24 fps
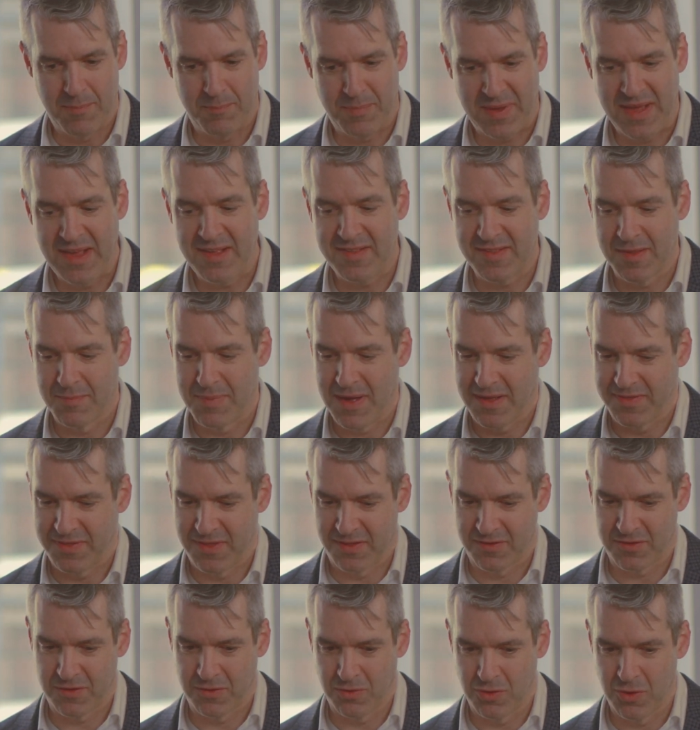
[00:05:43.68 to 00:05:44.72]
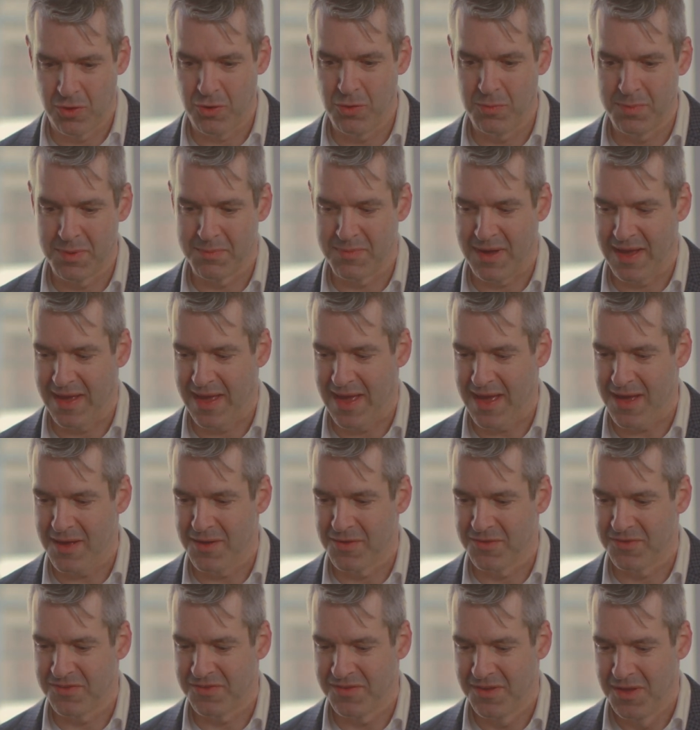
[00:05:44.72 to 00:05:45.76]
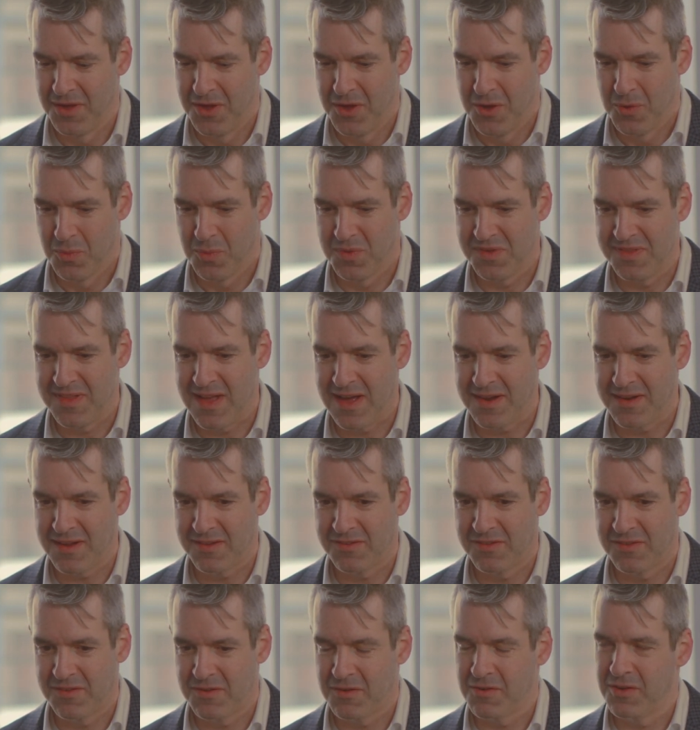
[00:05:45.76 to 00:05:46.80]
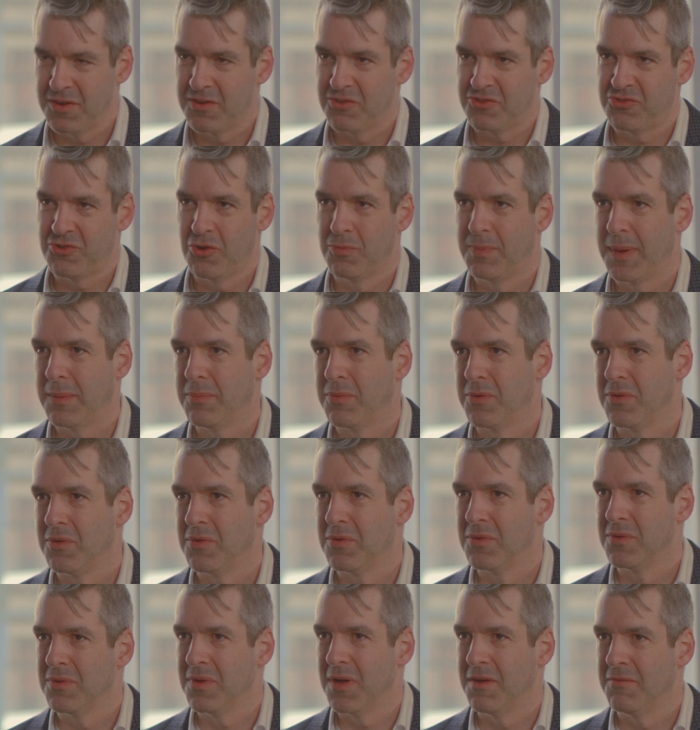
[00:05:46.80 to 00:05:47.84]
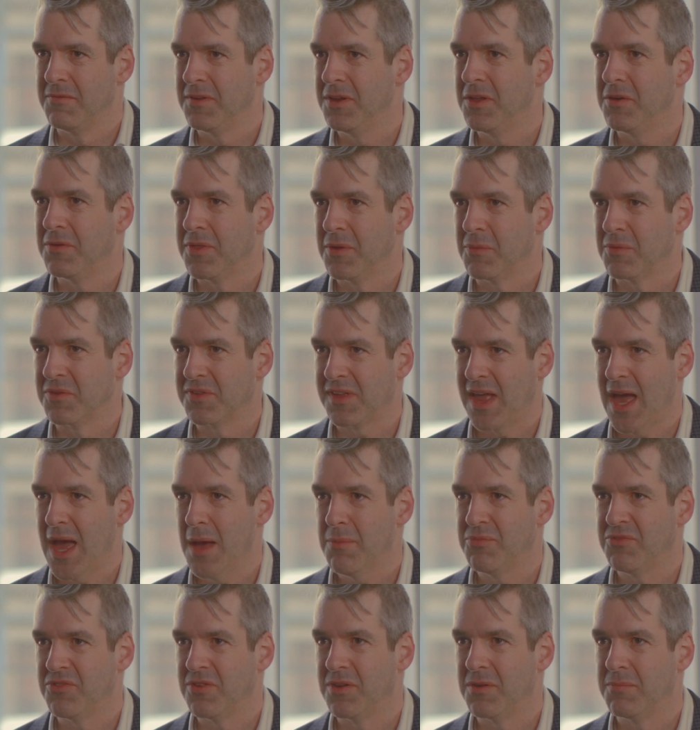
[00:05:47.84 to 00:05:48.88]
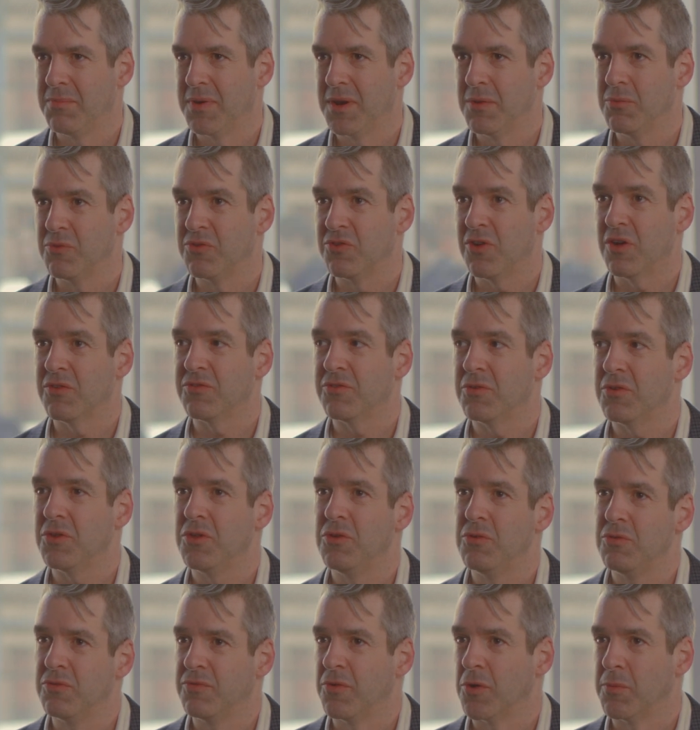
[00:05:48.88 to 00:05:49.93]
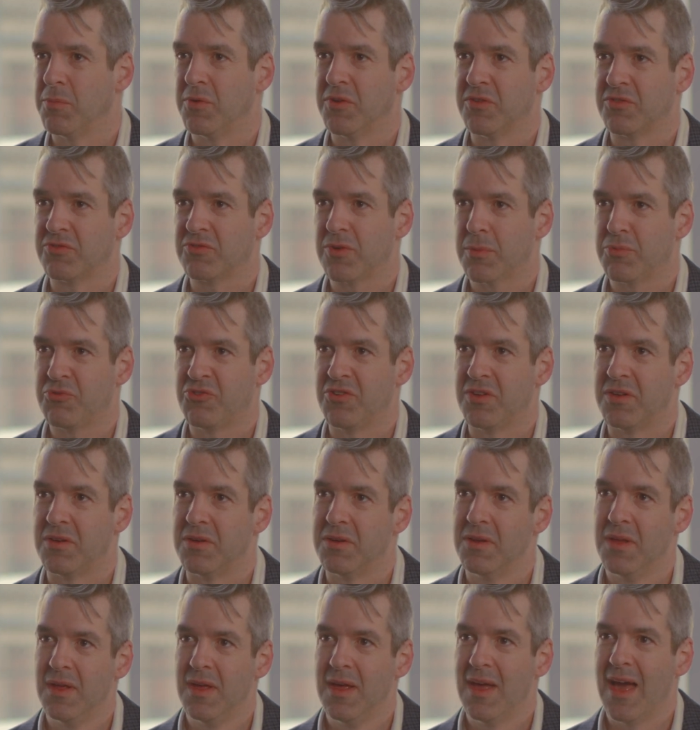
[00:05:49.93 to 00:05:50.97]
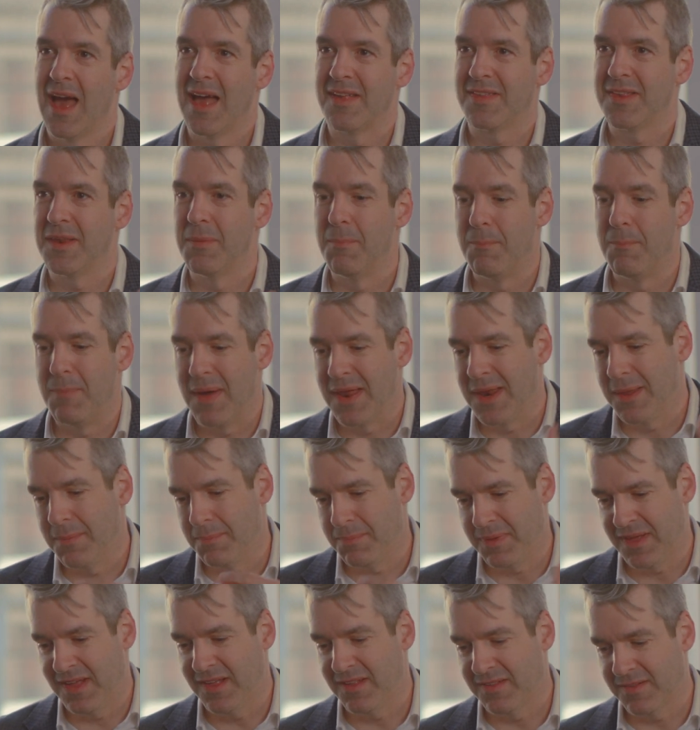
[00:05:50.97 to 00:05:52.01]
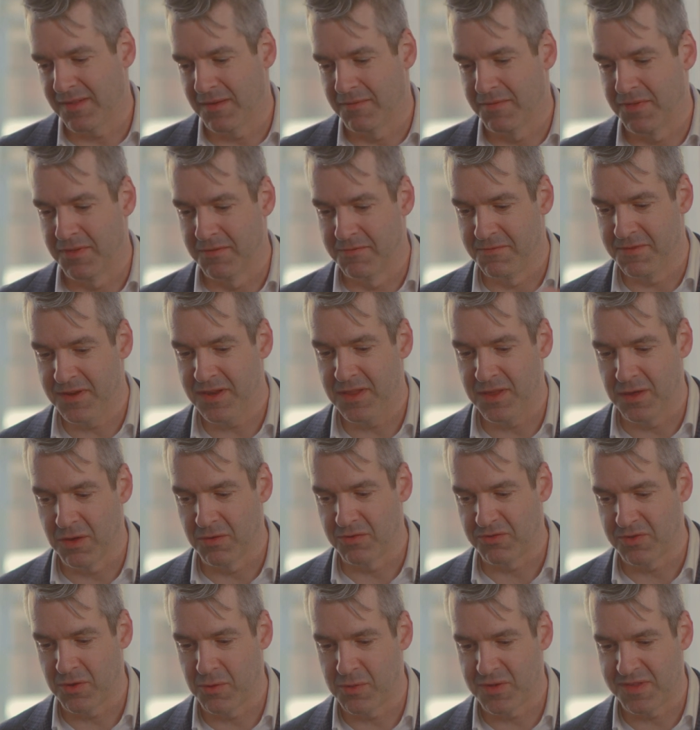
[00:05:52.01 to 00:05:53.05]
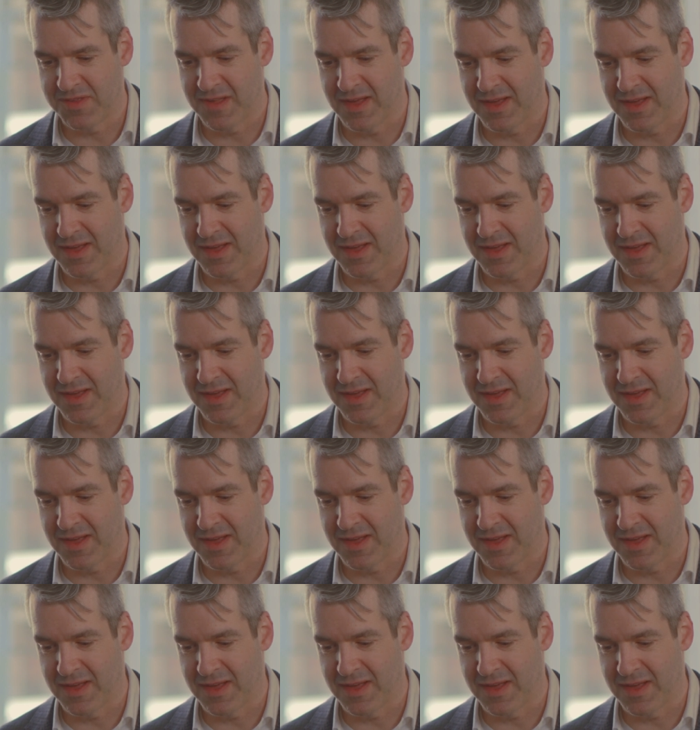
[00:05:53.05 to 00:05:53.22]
piece about this globe in my house was not necessarily to show people a video that was captioned, but it was also to use verbal description as an embedded piece of the video. So it's